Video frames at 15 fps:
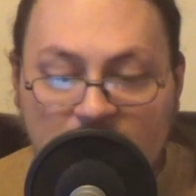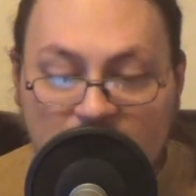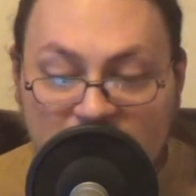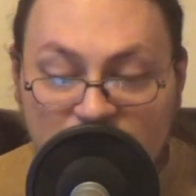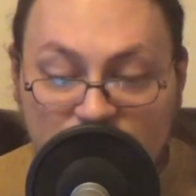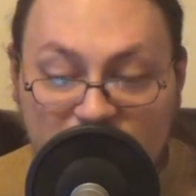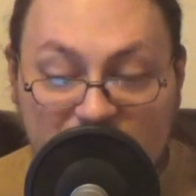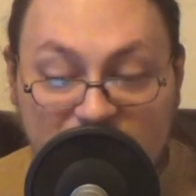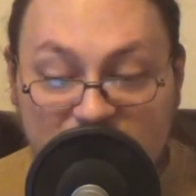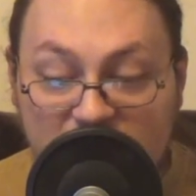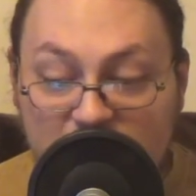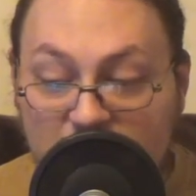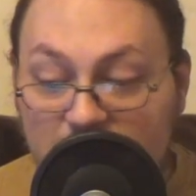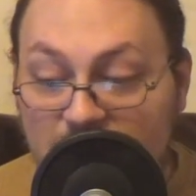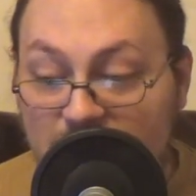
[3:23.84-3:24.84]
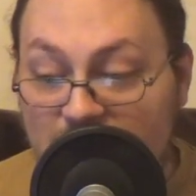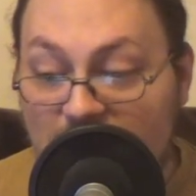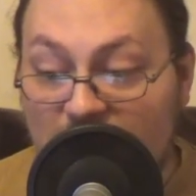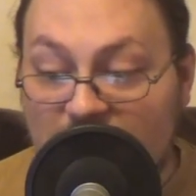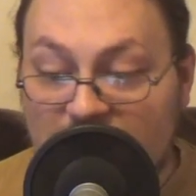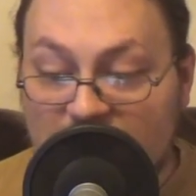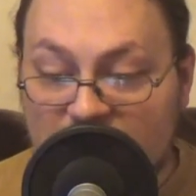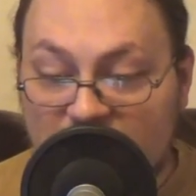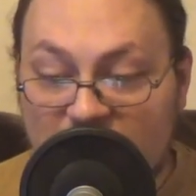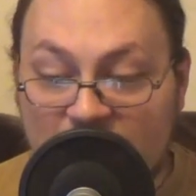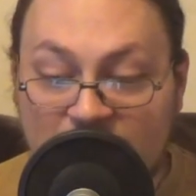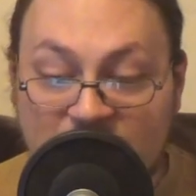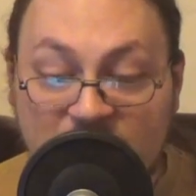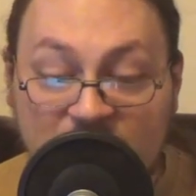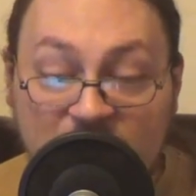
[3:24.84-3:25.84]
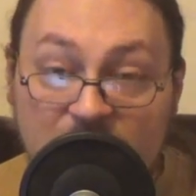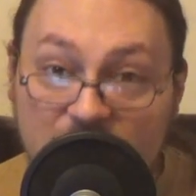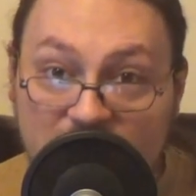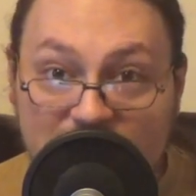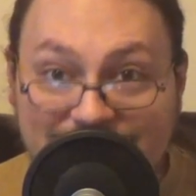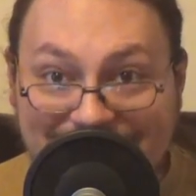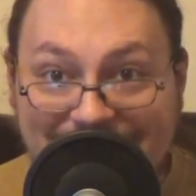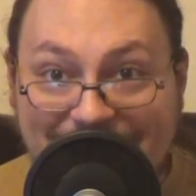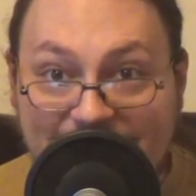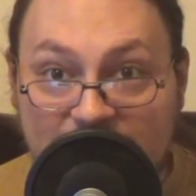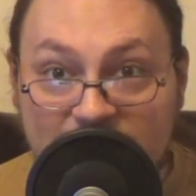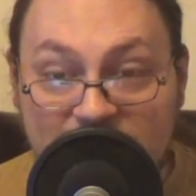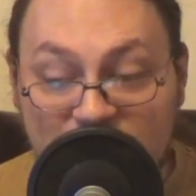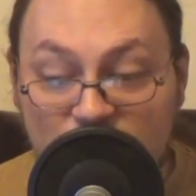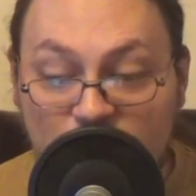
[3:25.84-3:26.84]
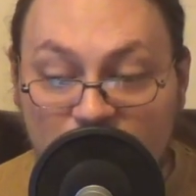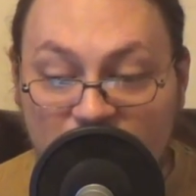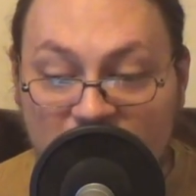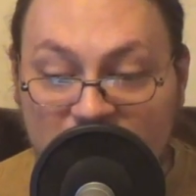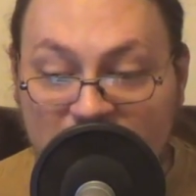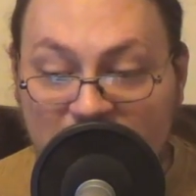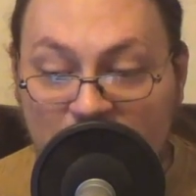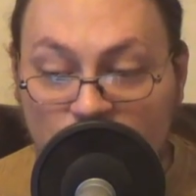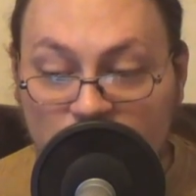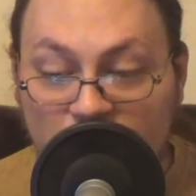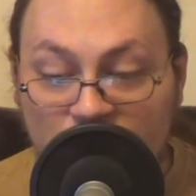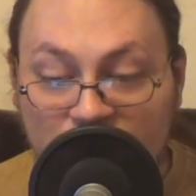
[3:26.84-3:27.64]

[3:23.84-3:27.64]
This would have taken the LA Times 30 seconds to find out.